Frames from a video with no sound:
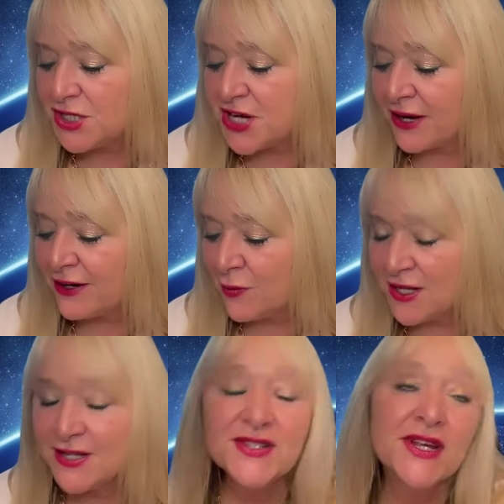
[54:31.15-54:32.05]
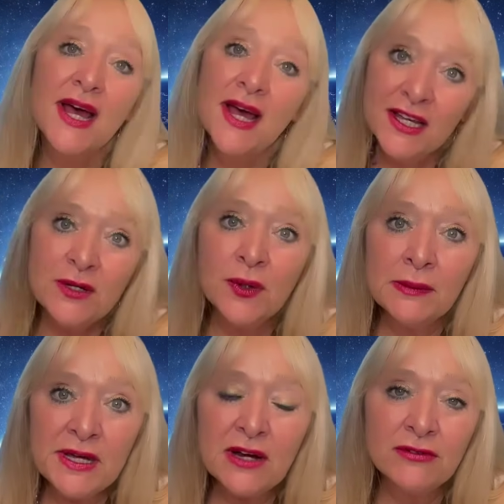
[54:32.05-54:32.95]
Jerry Wills. You want
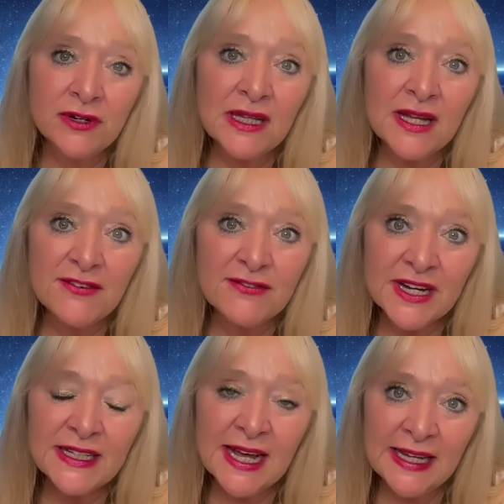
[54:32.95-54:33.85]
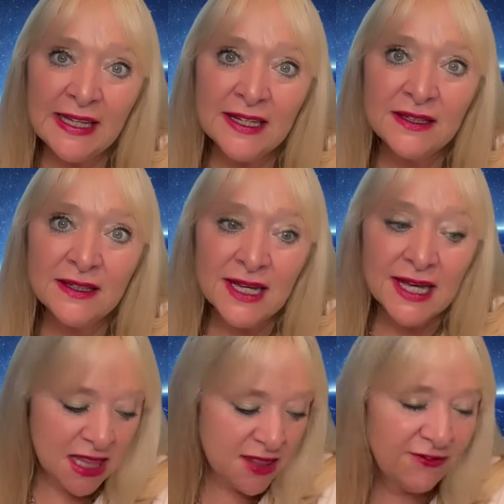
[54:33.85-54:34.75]
to meet a real life friggin' alien
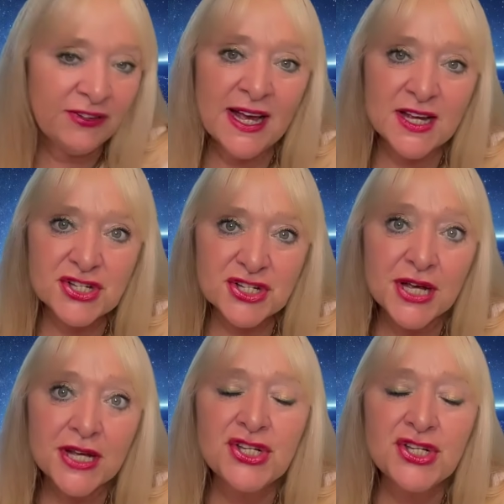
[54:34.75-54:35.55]
in the flesh?